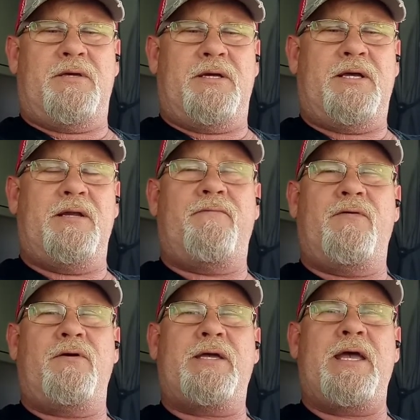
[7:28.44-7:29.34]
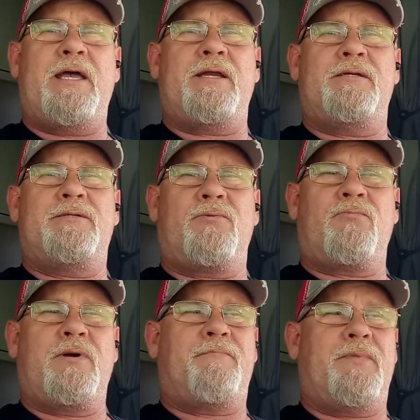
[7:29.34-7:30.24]
head of her cane to
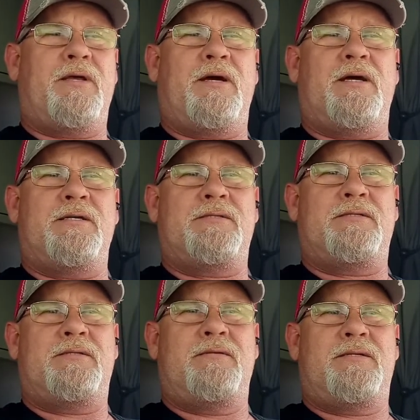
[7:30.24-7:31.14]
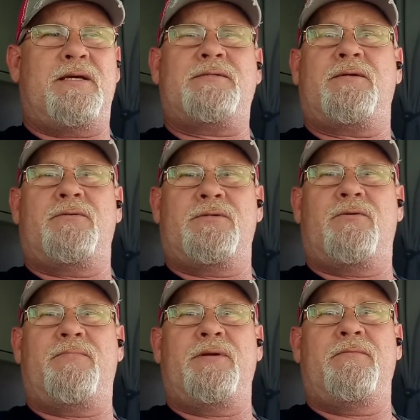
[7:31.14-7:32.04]
rip the guy's testicles
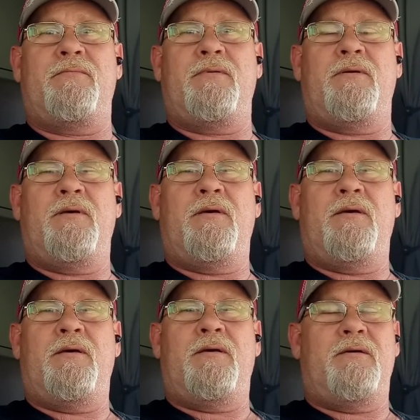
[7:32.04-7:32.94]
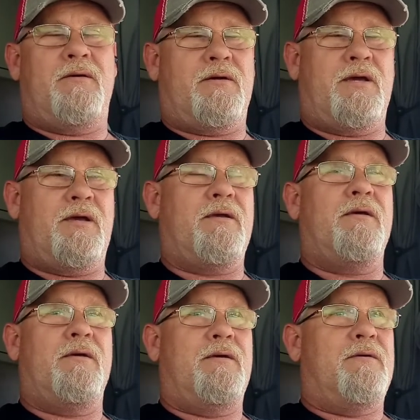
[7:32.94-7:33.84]
open, okay?
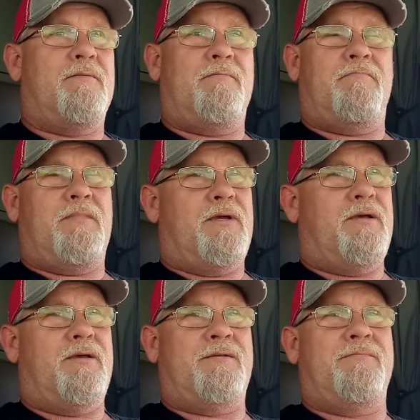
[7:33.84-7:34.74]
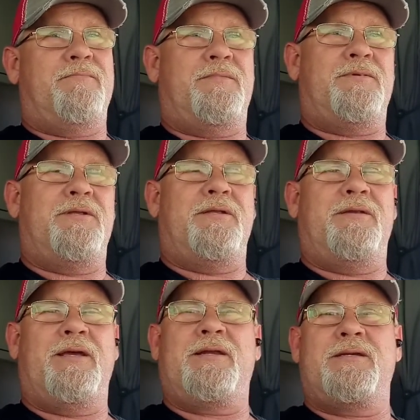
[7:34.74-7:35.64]
And
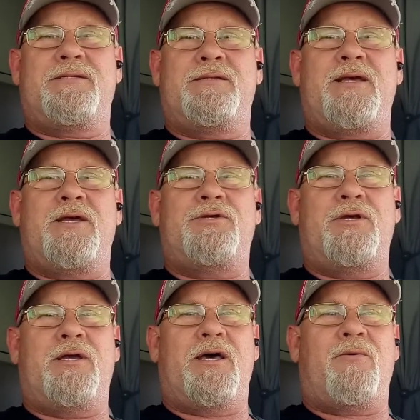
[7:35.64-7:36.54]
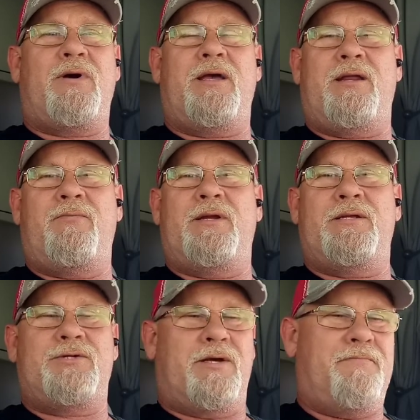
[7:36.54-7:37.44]
needless to say, she got away and he went
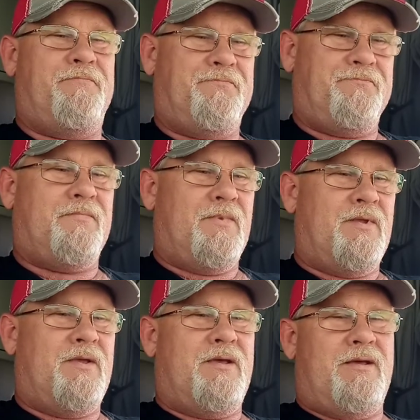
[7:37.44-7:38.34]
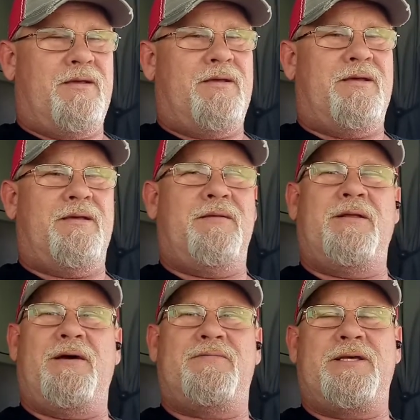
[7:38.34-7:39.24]
to jail.
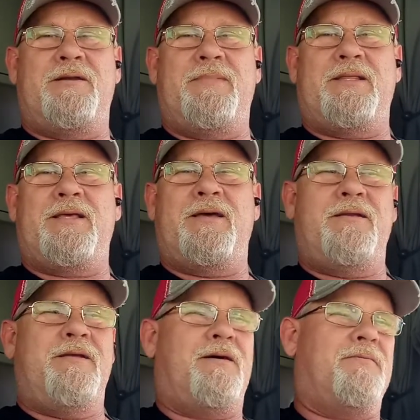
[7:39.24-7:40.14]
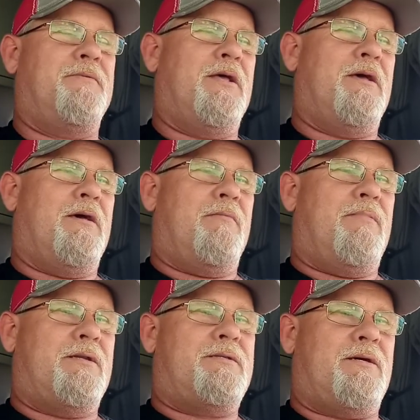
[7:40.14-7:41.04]
Enough said about that,
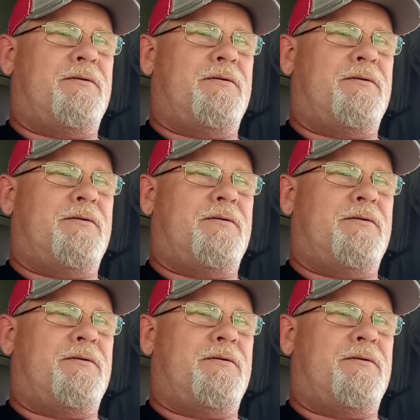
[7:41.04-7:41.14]
But,